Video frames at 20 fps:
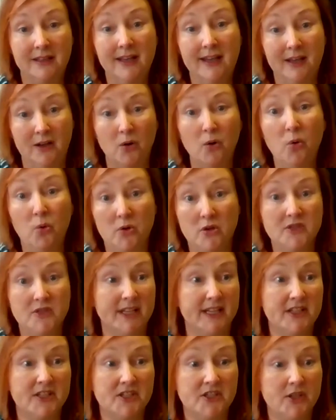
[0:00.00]
Yeah, or you
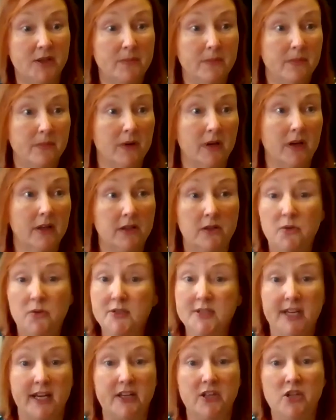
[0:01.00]
say to them, are you
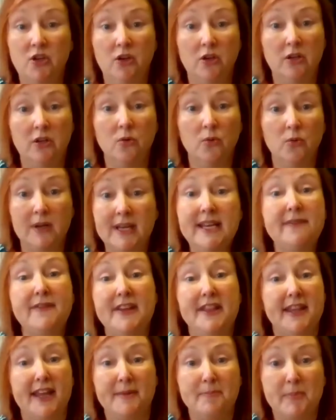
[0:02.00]
saying you're
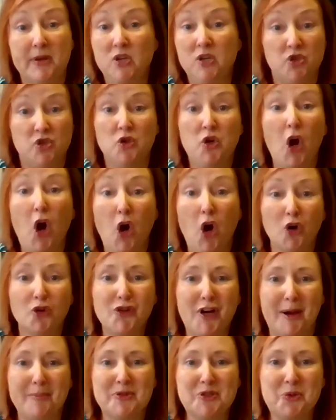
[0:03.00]
leaving then because you can't
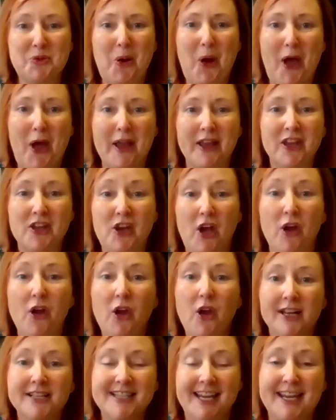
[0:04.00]
come to work? You know,
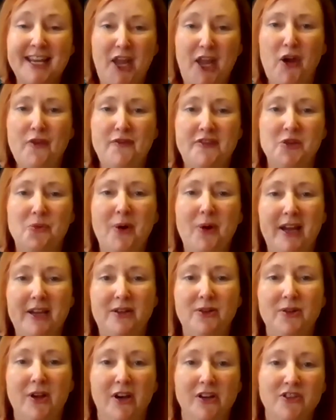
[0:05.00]
take COVID away.
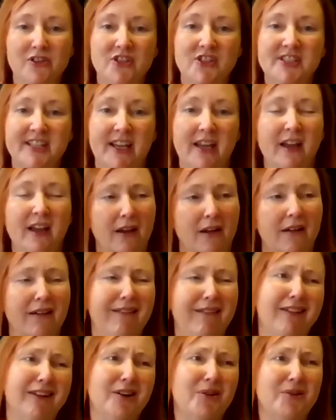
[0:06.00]
You can't just say,
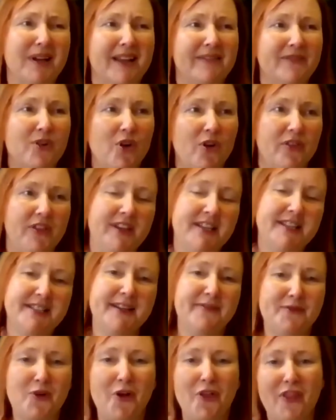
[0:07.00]
oh, well, I've got this,
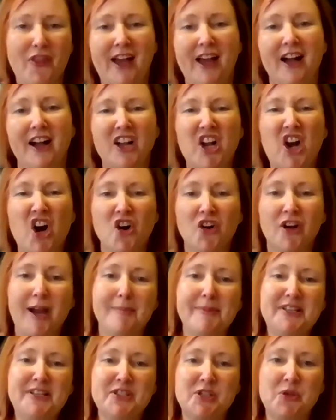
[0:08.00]
I've got that. I can't
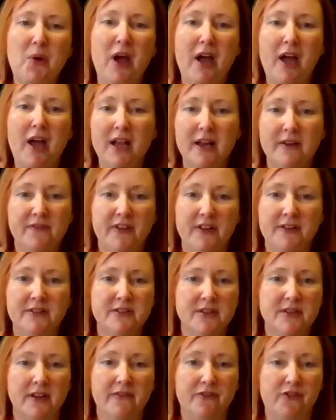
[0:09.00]
come into work
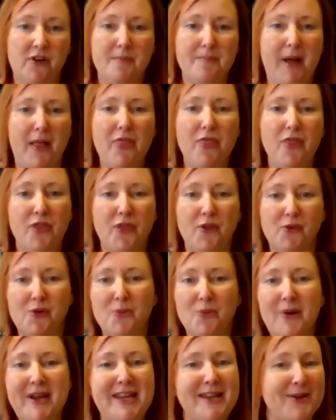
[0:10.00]
for a month or a
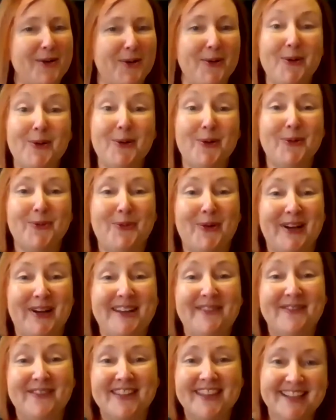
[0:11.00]
week or
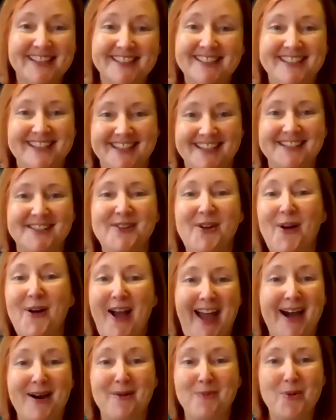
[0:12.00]
whatever. That's just not
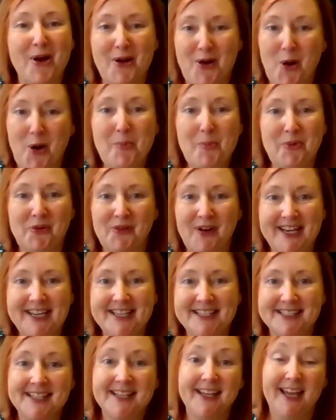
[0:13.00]
how work
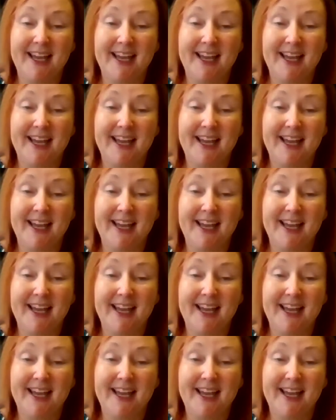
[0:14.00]
operates.